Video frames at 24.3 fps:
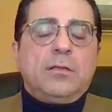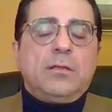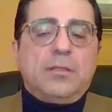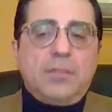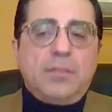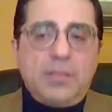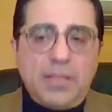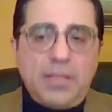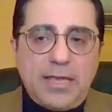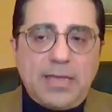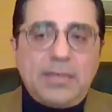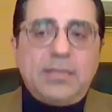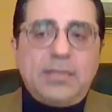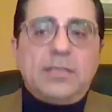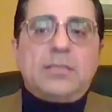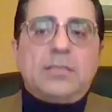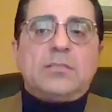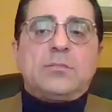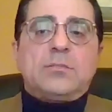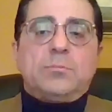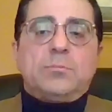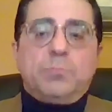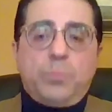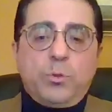that
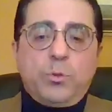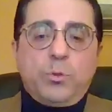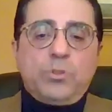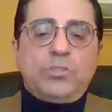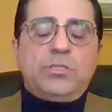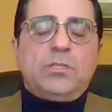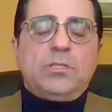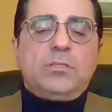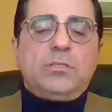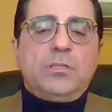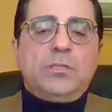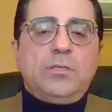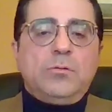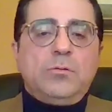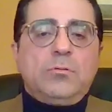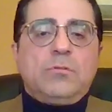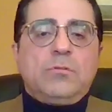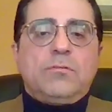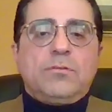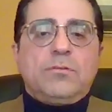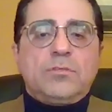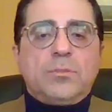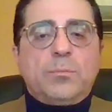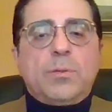is pushing the
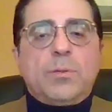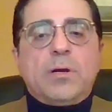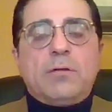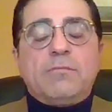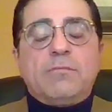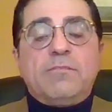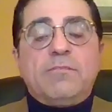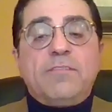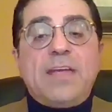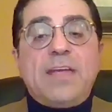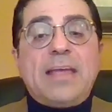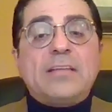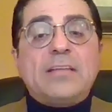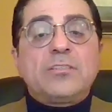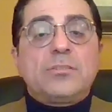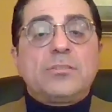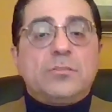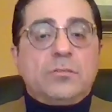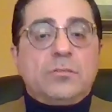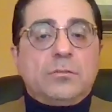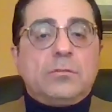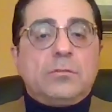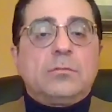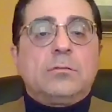universe apart
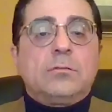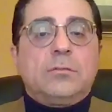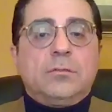faster